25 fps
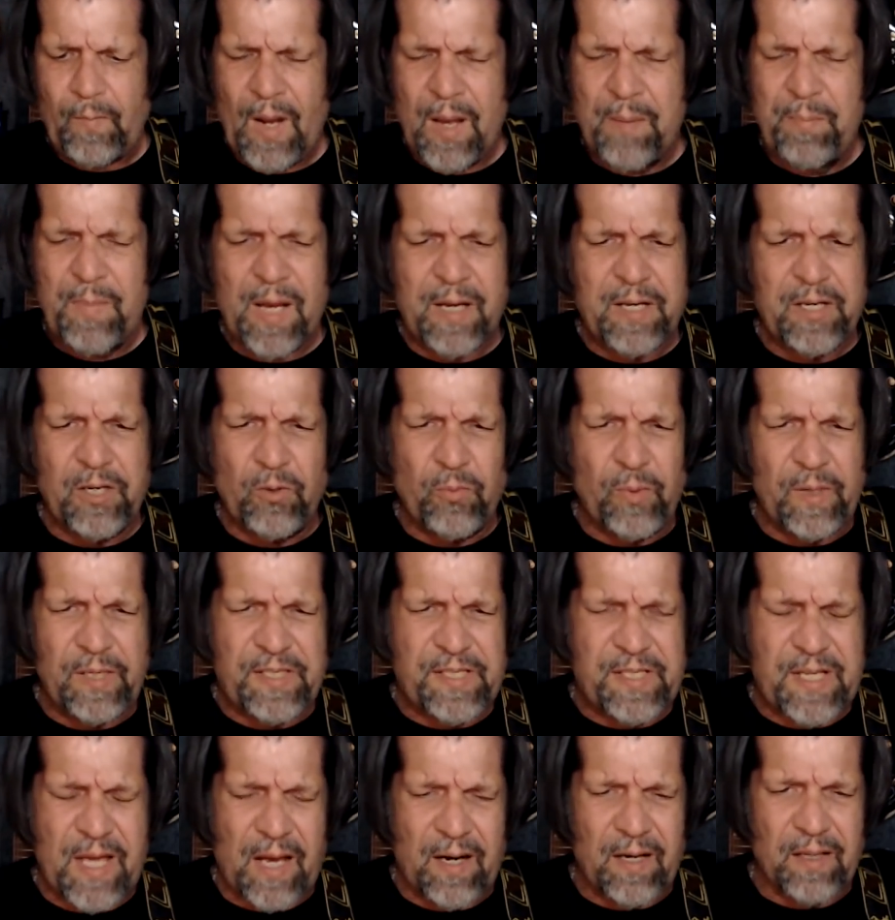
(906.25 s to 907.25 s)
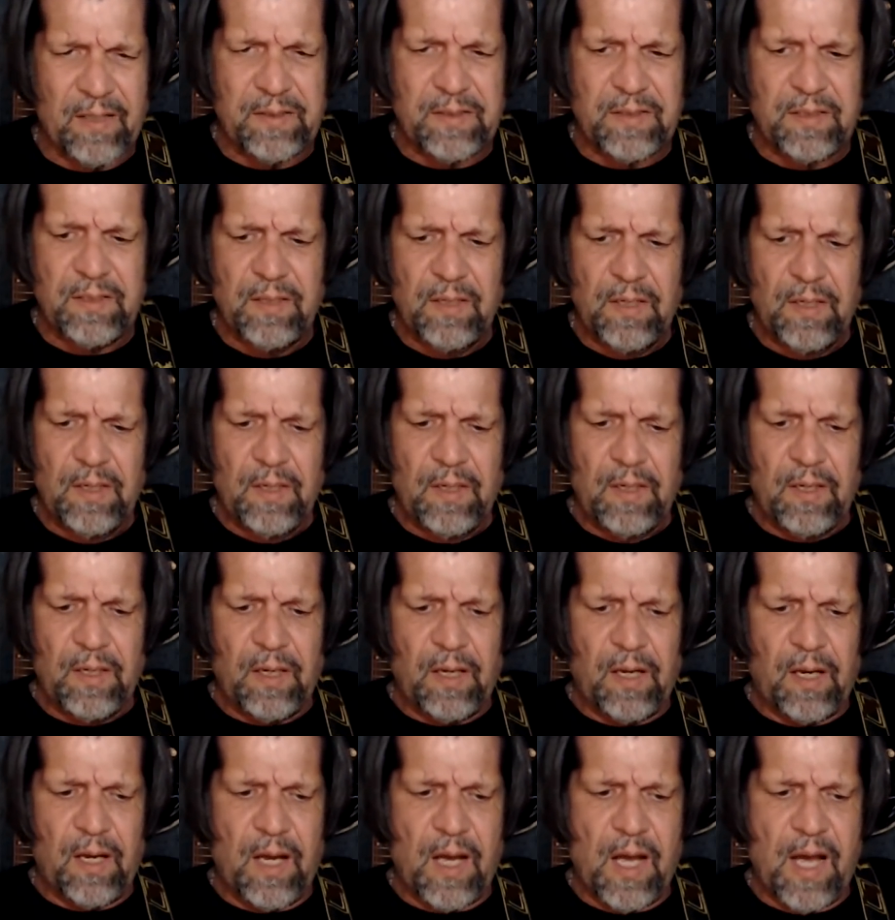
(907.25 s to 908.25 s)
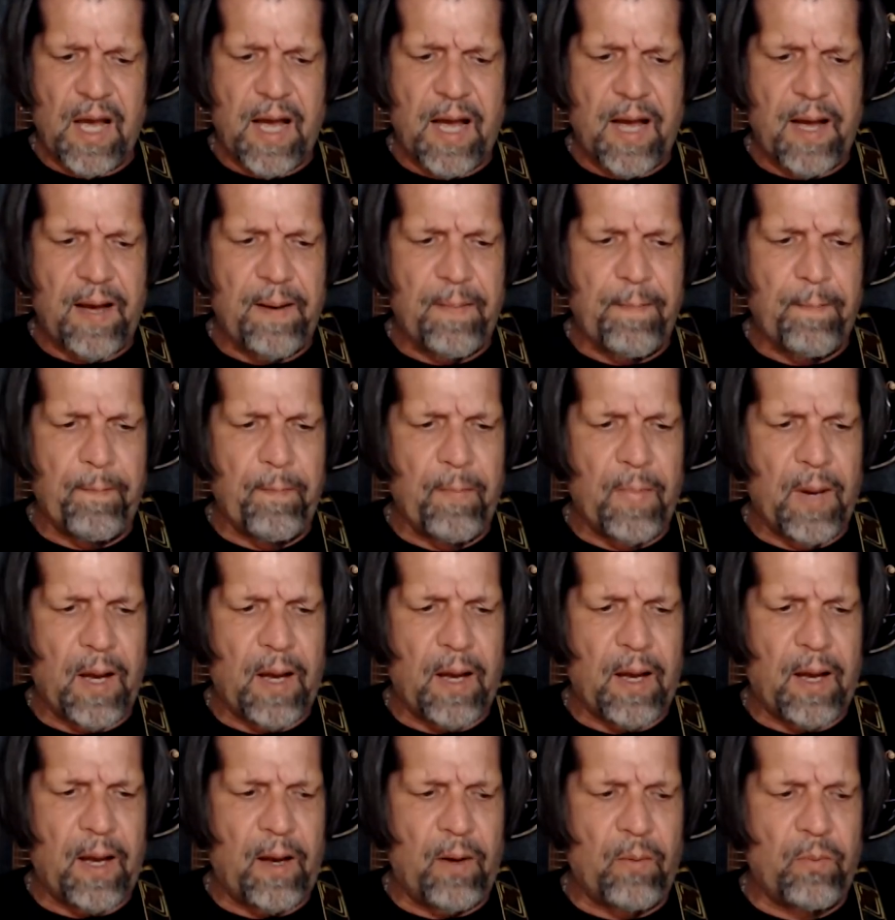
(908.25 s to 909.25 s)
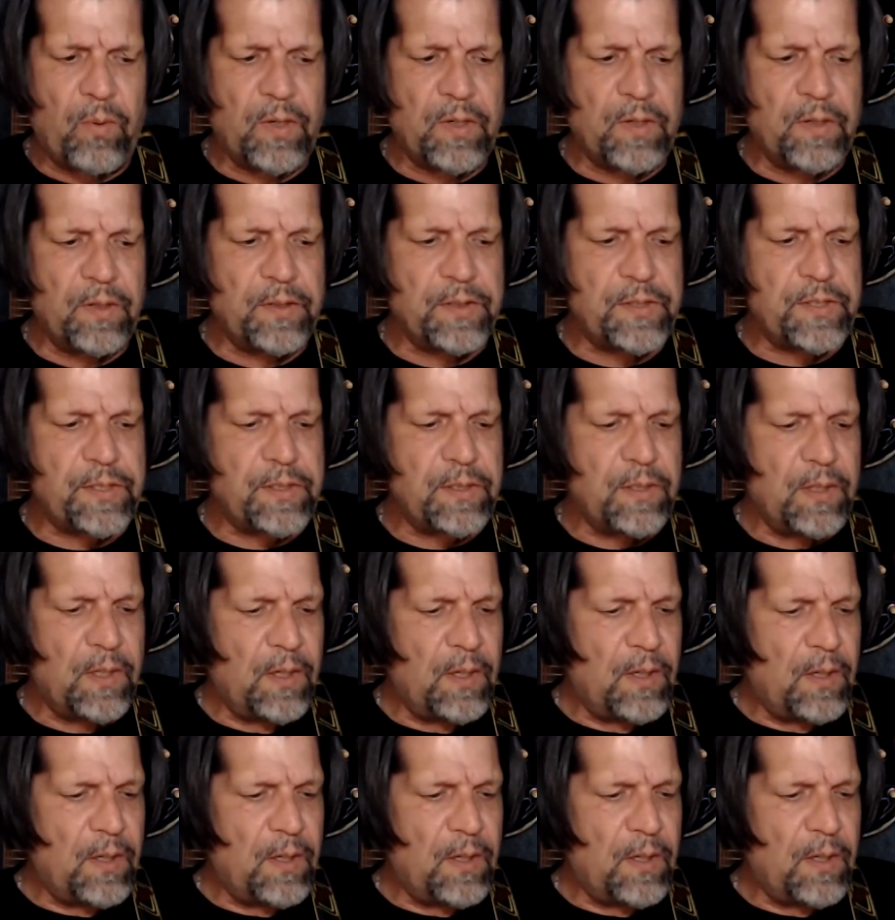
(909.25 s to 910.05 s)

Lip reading: I'm not going to resell it. I was